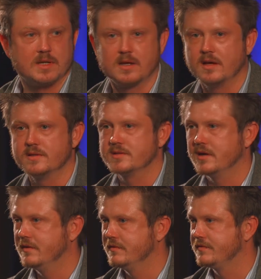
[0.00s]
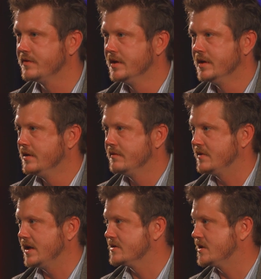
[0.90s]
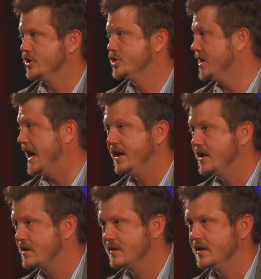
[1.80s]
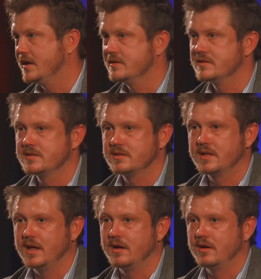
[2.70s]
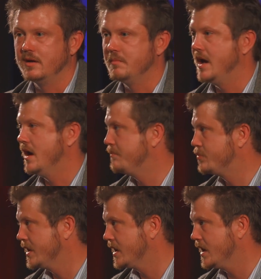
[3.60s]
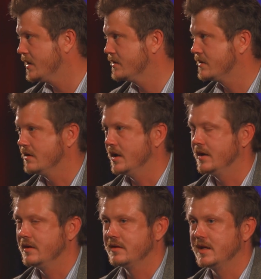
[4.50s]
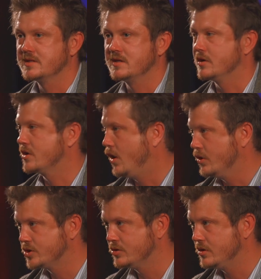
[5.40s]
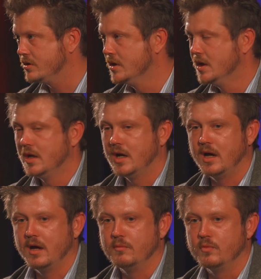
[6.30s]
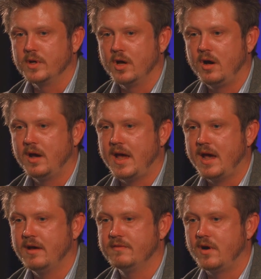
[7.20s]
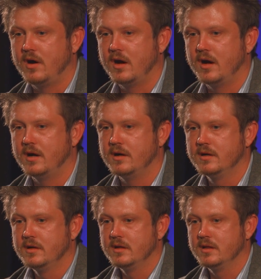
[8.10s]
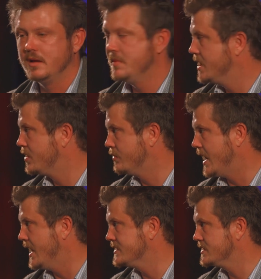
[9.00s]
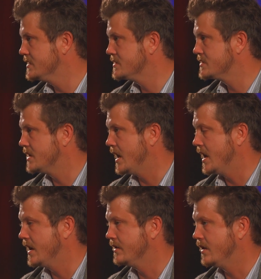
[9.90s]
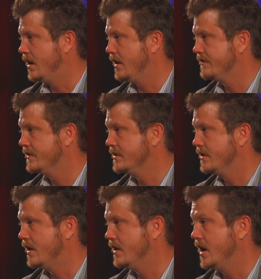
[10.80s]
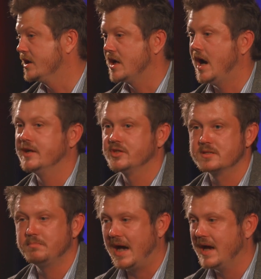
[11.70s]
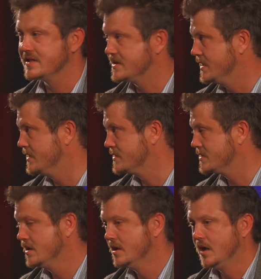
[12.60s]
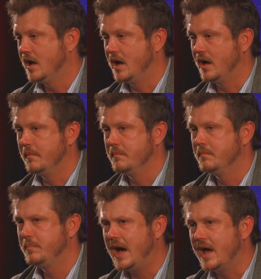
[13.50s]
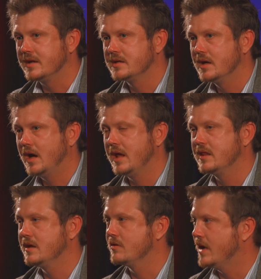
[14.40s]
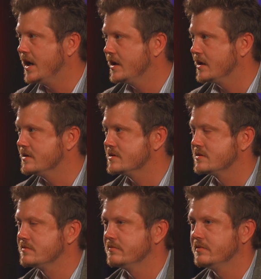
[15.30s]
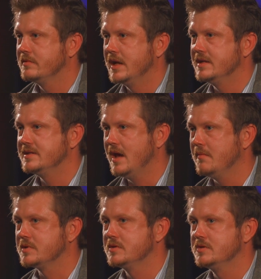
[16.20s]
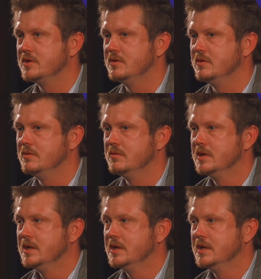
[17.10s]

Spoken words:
because of things that are genetic, things that are in my upbringing, things that are cultural. We all have our limited horizons and often our unconscious biases. But I think writing is an attempt to